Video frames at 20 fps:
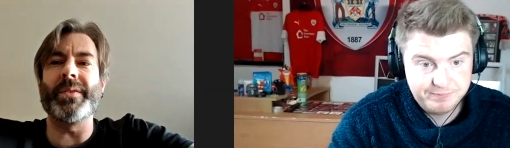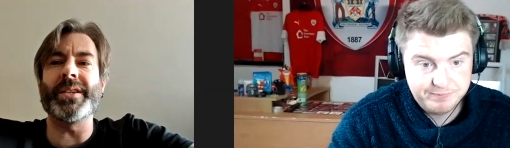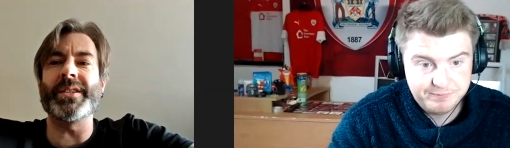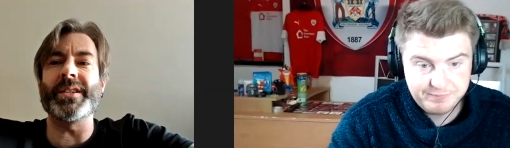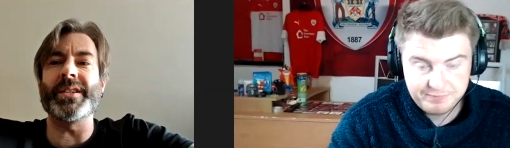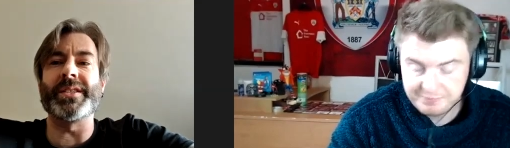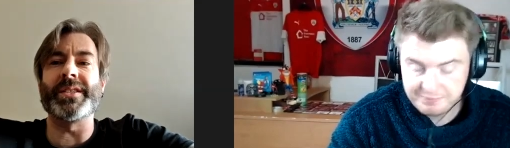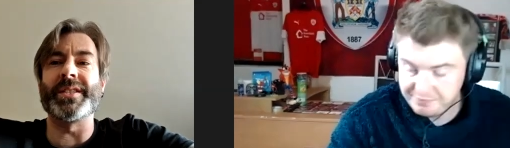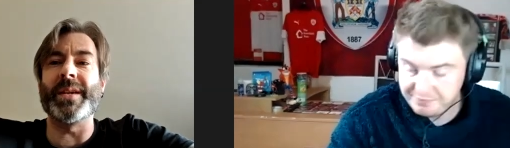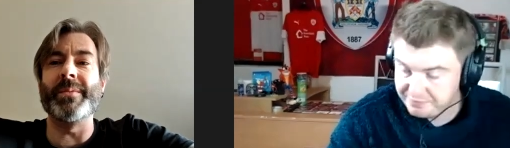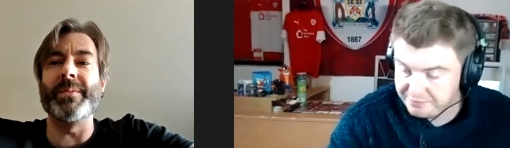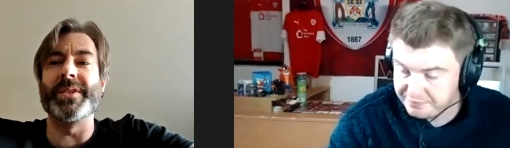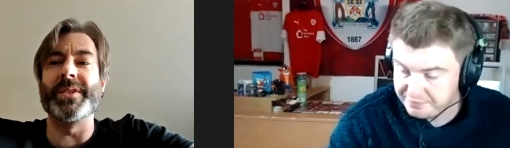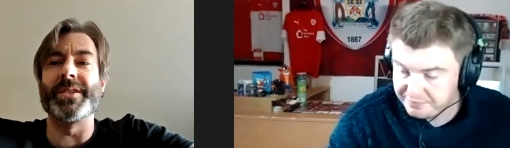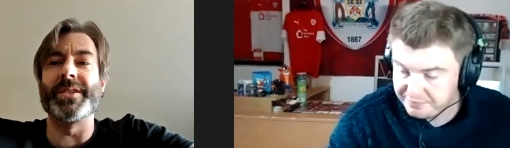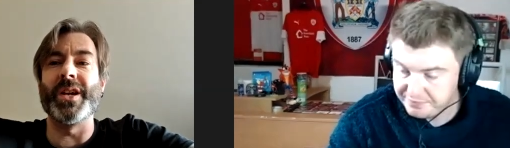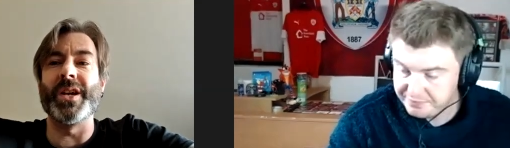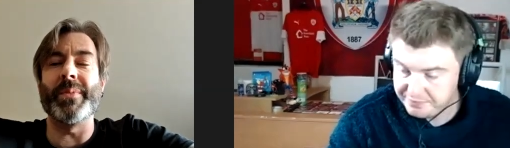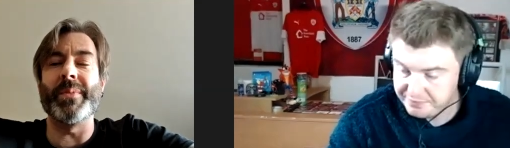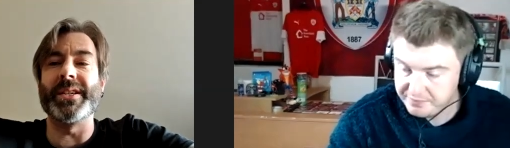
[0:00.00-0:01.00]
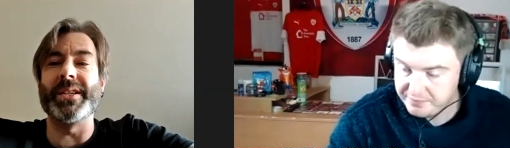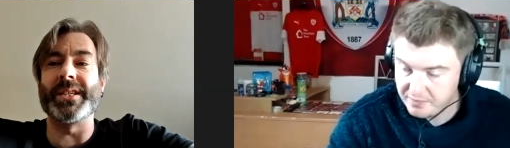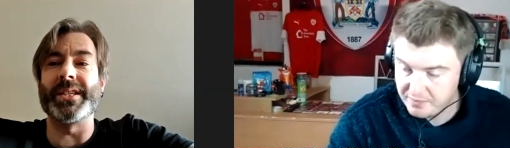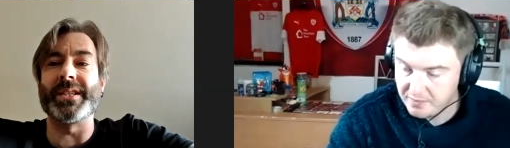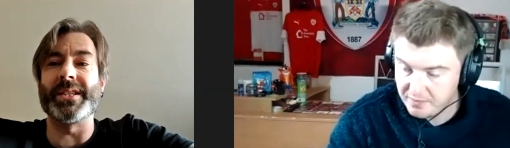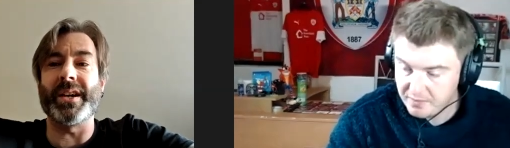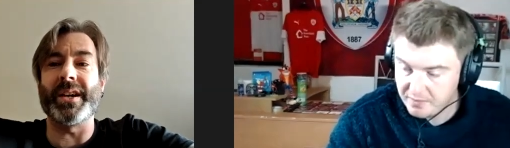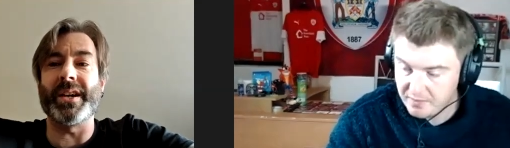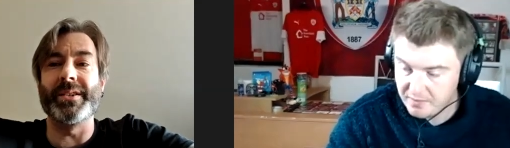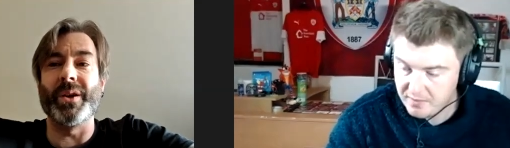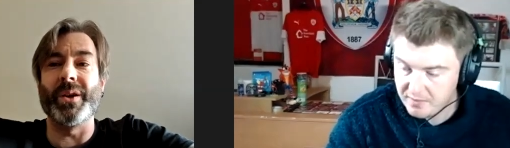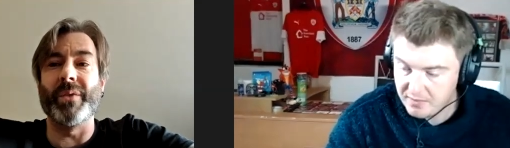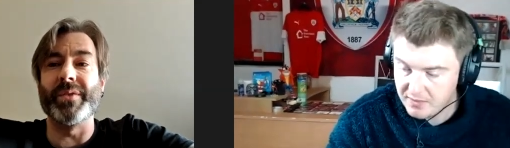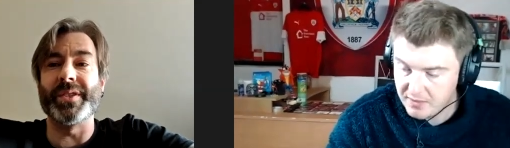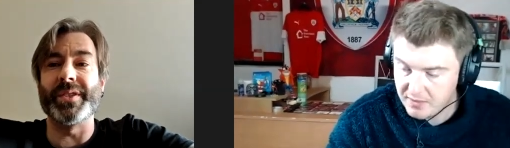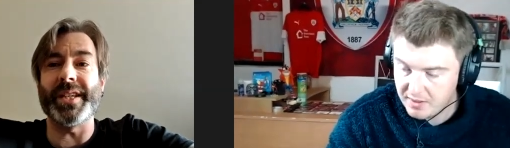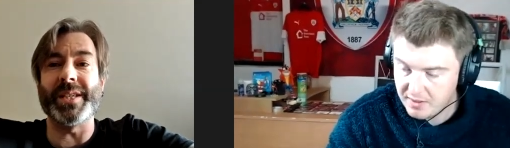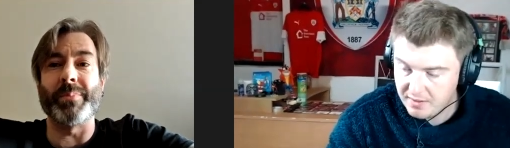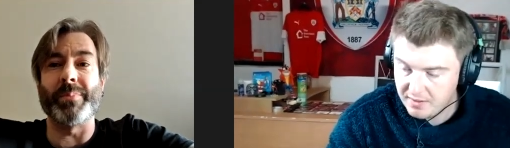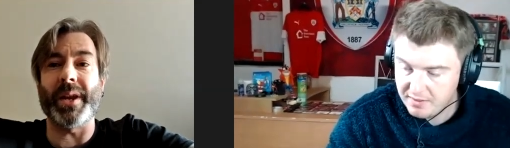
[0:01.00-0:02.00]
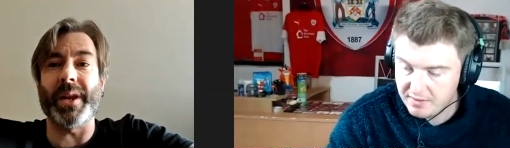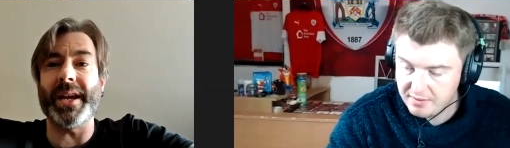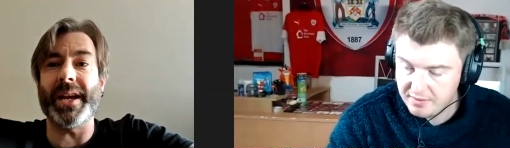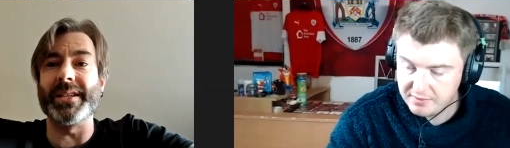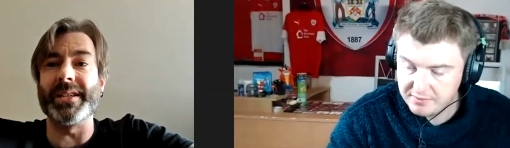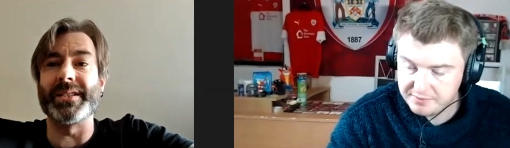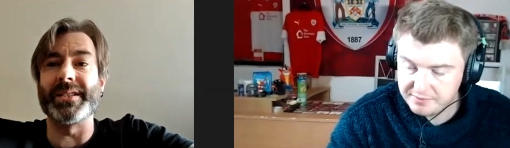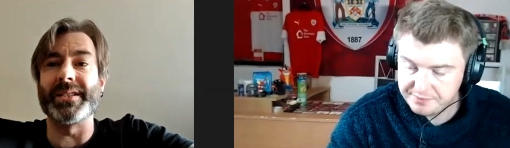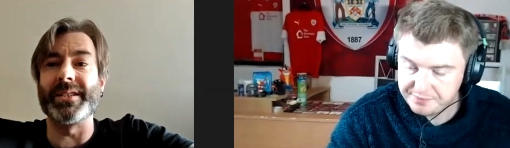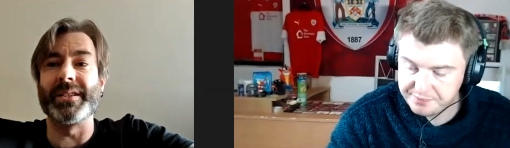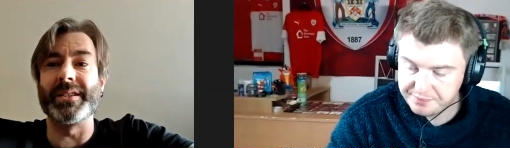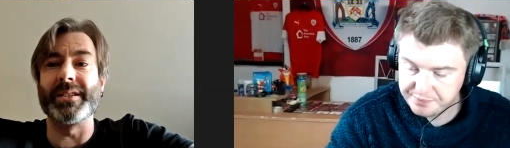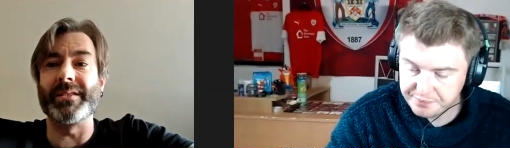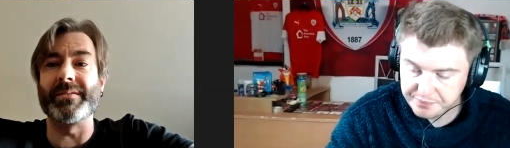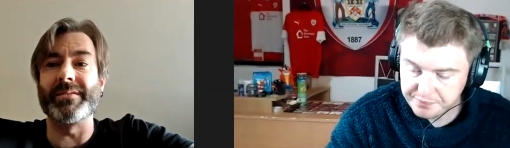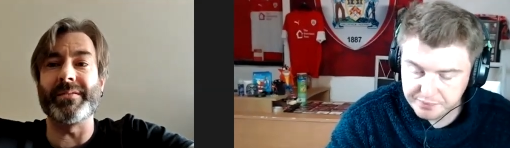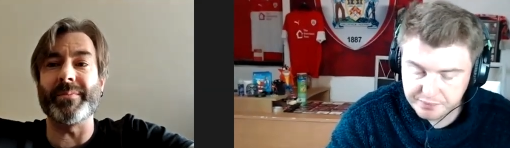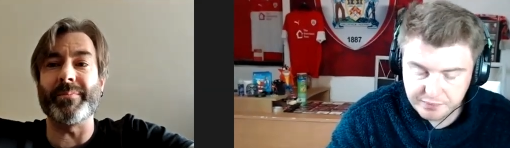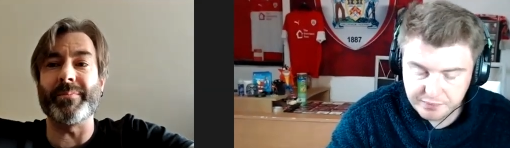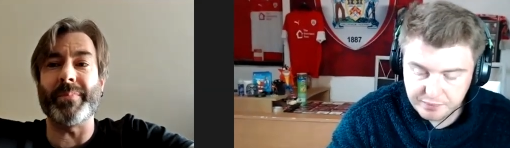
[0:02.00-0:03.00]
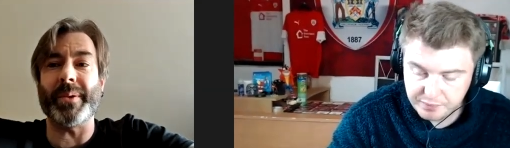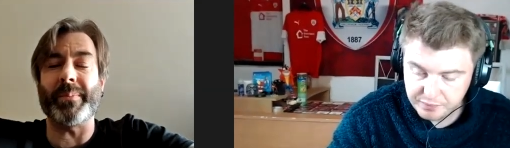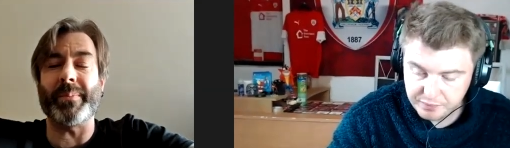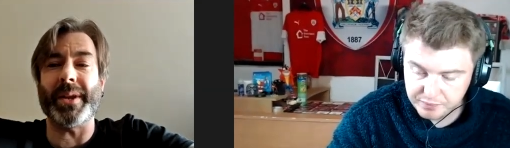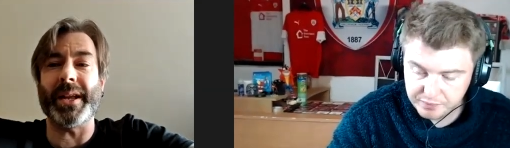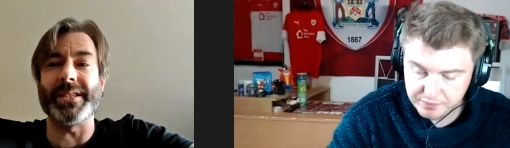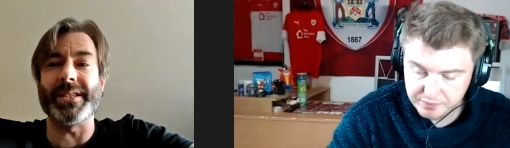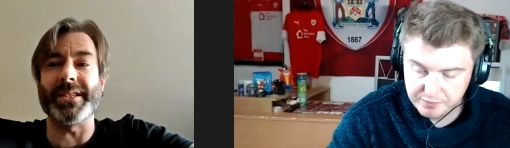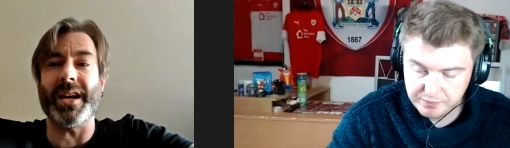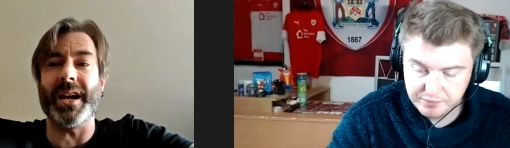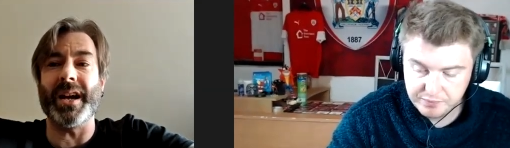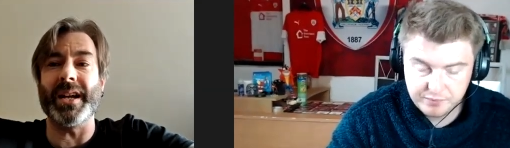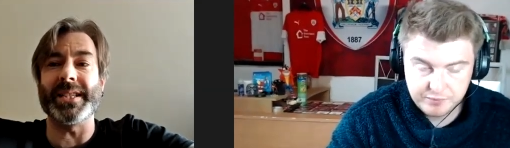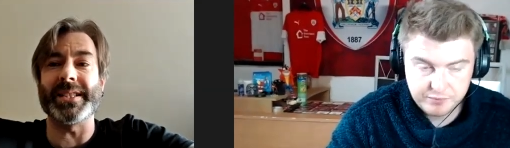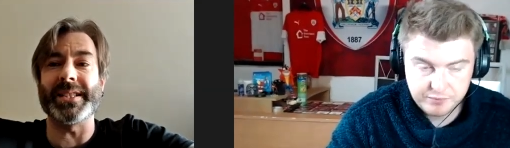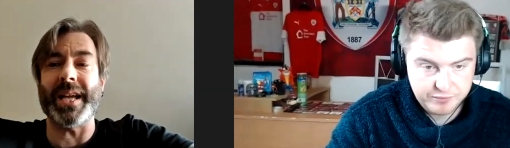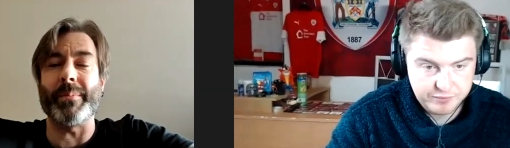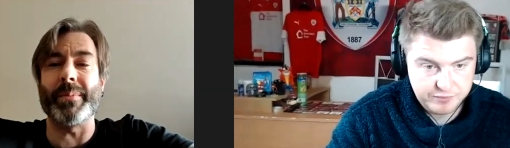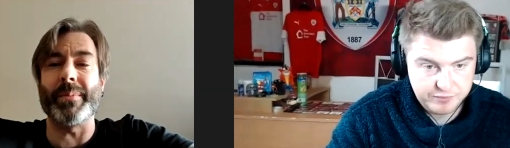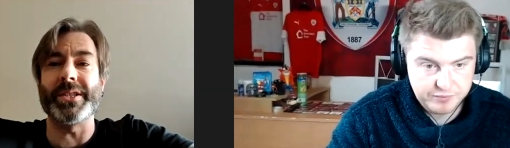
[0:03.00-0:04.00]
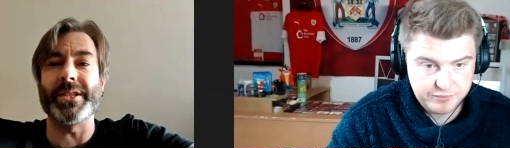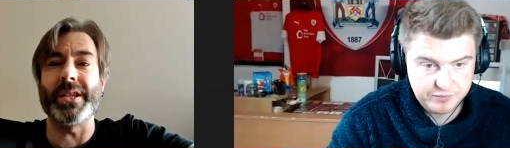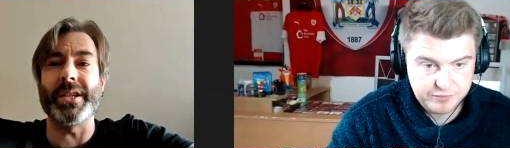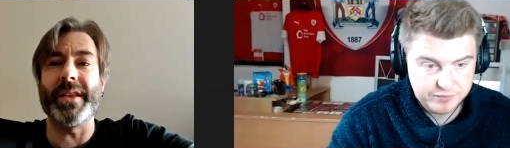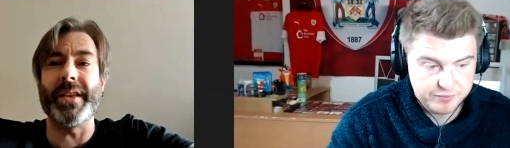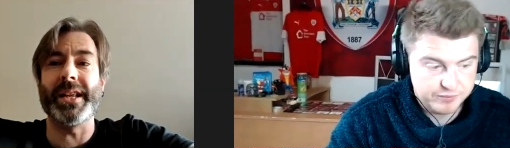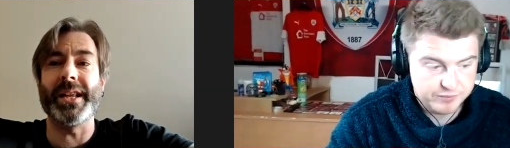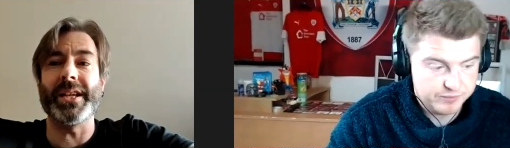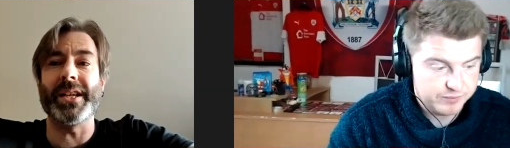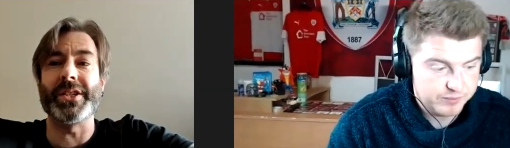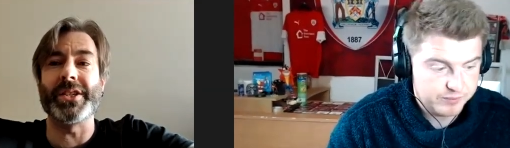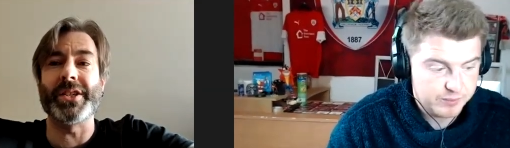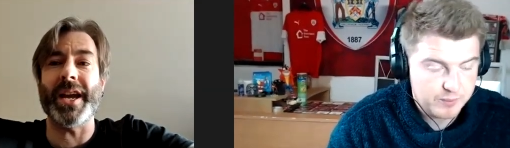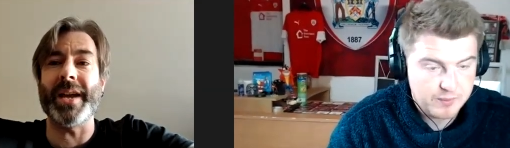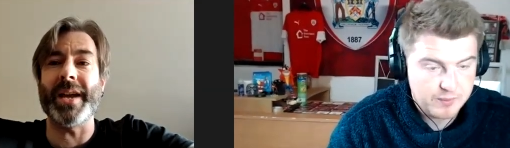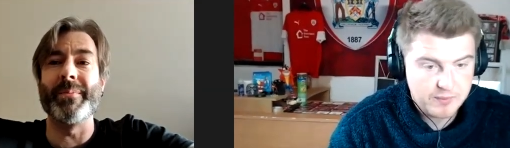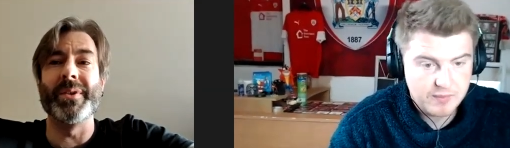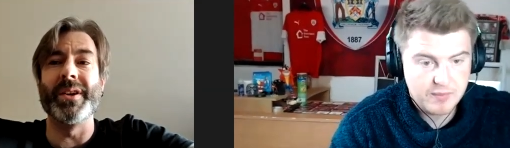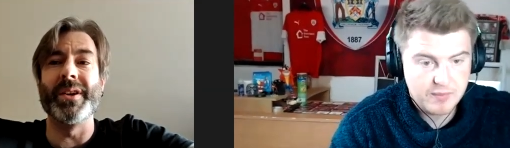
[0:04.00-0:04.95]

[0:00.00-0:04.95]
Speaker 1: just seem determined to sign overseas players and players that aren't established in the English game.